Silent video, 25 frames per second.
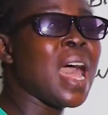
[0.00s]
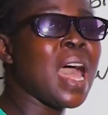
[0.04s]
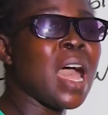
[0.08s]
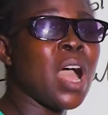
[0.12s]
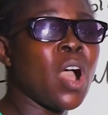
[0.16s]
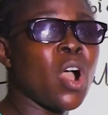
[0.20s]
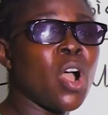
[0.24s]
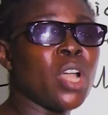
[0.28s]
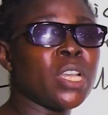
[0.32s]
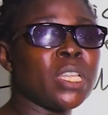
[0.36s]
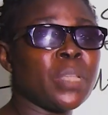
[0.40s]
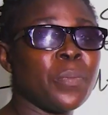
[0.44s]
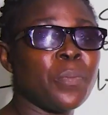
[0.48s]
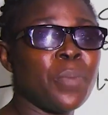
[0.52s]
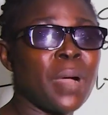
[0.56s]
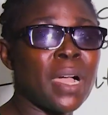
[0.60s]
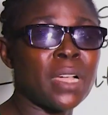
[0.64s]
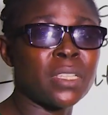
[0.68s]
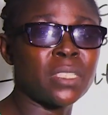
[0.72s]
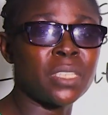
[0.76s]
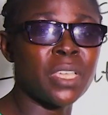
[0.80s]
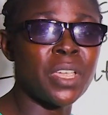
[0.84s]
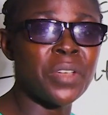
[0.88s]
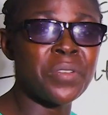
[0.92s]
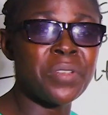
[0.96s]
are the
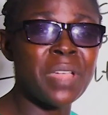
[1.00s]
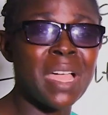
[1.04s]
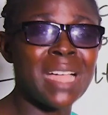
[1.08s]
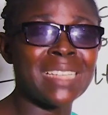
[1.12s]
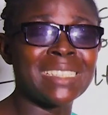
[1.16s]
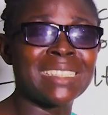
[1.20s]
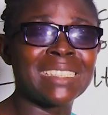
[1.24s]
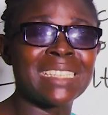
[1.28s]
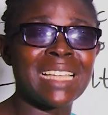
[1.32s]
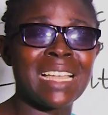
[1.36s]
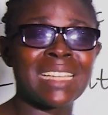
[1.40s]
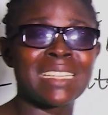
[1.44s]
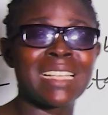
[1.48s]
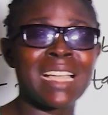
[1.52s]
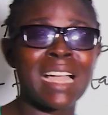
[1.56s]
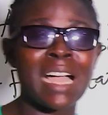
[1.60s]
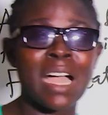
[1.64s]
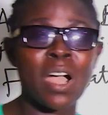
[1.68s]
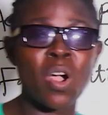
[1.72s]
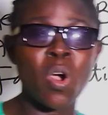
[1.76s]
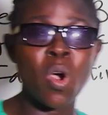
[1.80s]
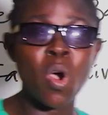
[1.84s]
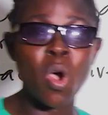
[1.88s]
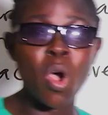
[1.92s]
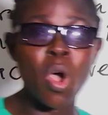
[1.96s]
bacteria that
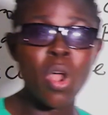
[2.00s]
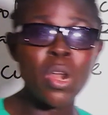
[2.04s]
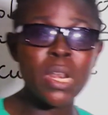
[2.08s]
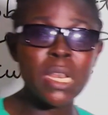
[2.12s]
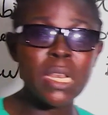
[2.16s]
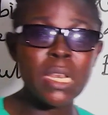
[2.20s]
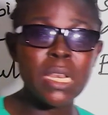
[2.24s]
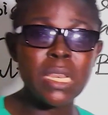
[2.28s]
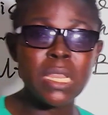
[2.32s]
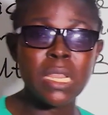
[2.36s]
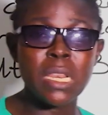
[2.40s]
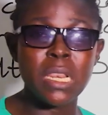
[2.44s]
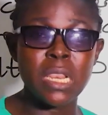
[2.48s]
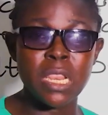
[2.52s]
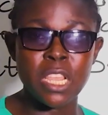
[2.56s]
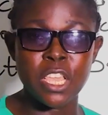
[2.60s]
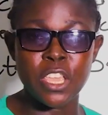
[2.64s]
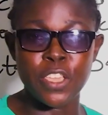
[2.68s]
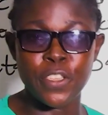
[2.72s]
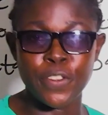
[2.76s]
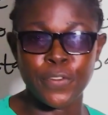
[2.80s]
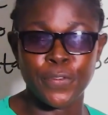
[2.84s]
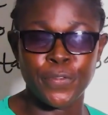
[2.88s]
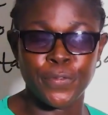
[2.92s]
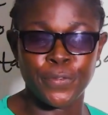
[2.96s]
can only
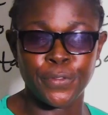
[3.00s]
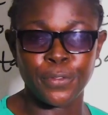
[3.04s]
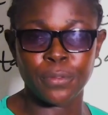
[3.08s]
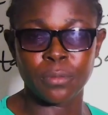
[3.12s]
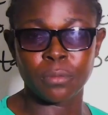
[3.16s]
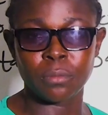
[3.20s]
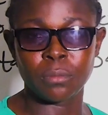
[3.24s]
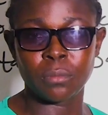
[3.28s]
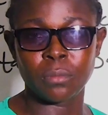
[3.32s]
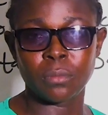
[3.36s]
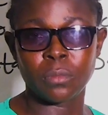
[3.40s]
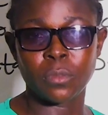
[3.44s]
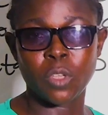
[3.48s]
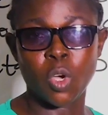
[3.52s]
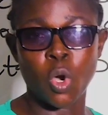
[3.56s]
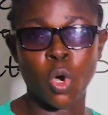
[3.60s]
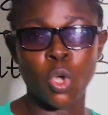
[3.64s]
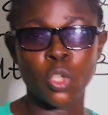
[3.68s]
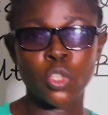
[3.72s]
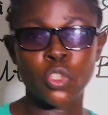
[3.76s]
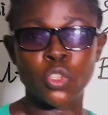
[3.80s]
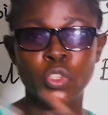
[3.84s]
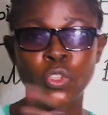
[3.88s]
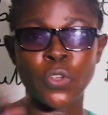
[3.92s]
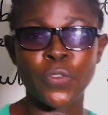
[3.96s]
live
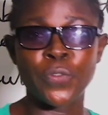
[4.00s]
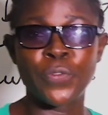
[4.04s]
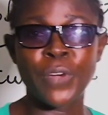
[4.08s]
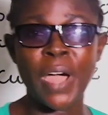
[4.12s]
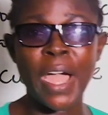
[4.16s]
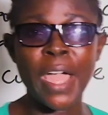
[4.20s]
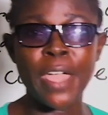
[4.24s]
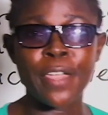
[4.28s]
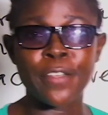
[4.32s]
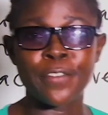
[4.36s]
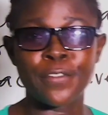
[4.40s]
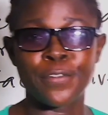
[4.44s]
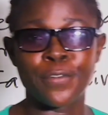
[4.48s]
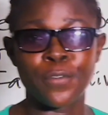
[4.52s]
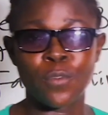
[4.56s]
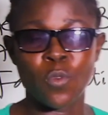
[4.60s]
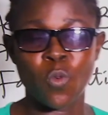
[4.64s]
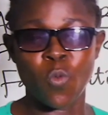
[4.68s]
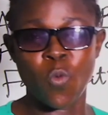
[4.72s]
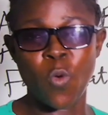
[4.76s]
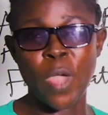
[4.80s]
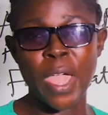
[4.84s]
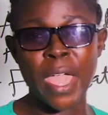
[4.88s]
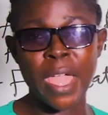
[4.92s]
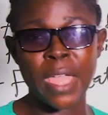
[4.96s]
or survive
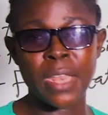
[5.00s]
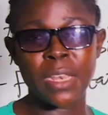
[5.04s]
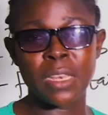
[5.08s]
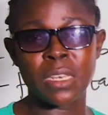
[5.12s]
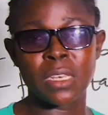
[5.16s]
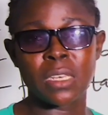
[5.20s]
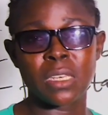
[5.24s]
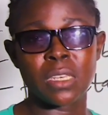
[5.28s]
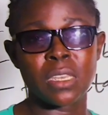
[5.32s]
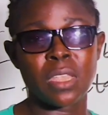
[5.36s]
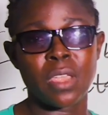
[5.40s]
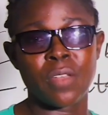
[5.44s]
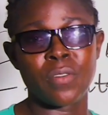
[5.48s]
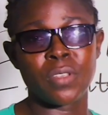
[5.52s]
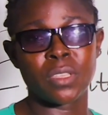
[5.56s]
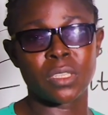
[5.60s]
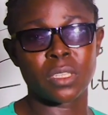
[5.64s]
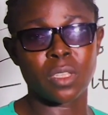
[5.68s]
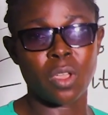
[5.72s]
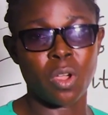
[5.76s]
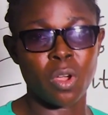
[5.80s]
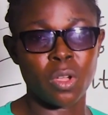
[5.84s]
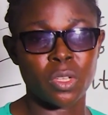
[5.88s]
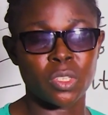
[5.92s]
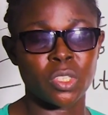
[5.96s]
when there
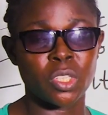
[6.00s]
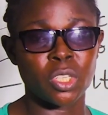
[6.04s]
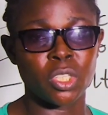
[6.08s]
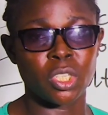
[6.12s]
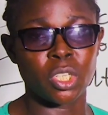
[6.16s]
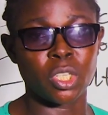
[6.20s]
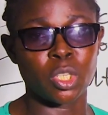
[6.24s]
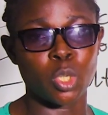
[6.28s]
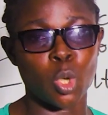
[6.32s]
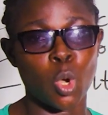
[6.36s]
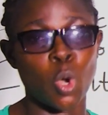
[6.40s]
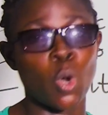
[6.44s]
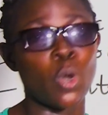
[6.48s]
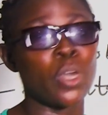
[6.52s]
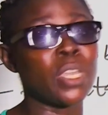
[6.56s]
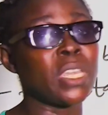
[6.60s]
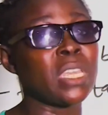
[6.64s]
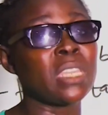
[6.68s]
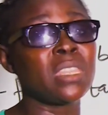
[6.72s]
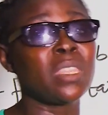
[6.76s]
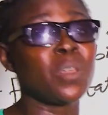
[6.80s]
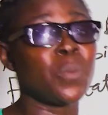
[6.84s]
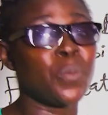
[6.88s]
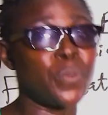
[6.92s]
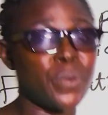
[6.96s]
is oxygen or
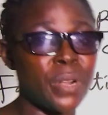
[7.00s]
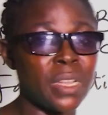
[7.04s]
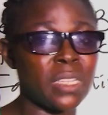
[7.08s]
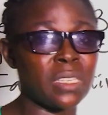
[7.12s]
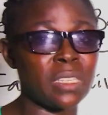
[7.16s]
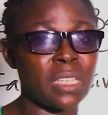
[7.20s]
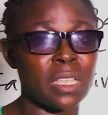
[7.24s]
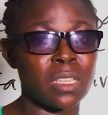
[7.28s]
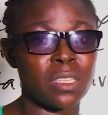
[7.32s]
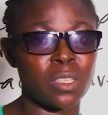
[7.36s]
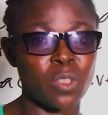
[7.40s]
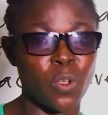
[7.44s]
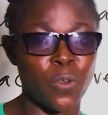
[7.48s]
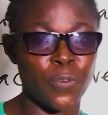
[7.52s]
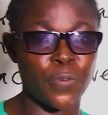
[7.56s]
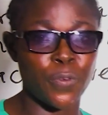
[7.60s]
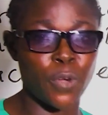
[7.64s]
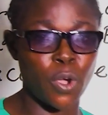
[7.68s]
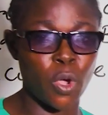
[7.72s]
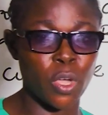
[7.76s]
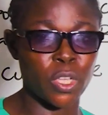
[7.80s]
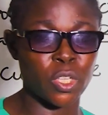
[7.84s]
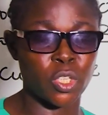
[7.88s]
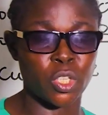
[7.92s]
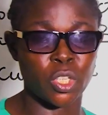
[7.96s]
in the presence of
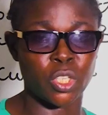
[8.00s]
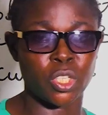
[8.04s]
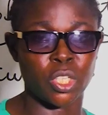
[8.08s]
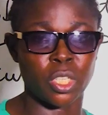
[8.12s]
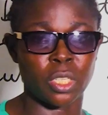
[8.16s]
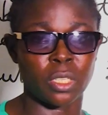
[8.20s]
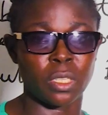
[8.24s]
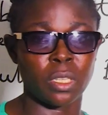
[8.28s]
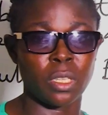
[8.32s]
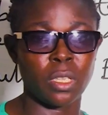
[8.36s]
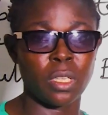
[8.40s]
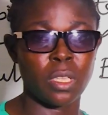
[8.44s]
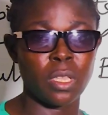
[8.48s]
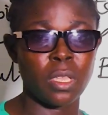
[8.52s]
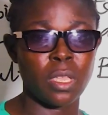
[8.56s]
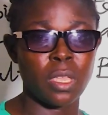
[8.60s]
oxygen.